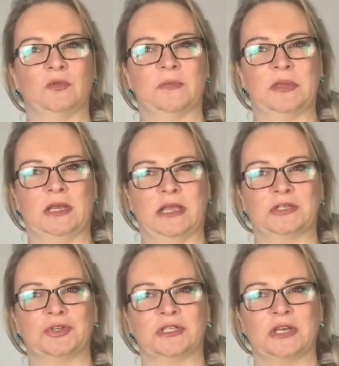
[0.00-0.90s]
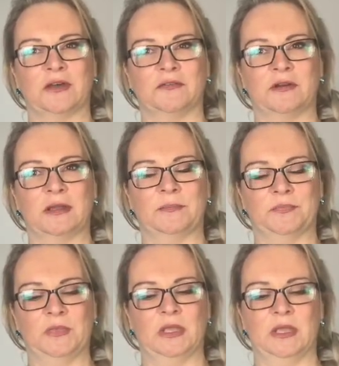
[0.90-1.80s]
the pediatric diaphragm.
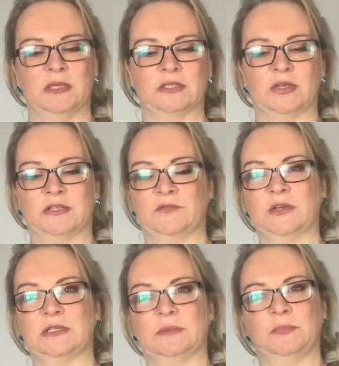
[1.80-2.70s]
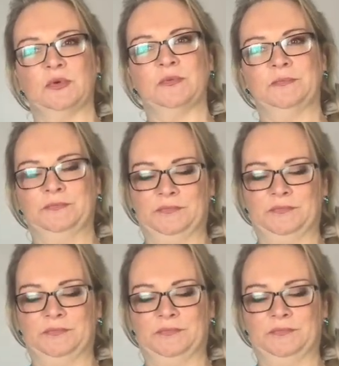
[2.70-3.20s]
So it's very simple,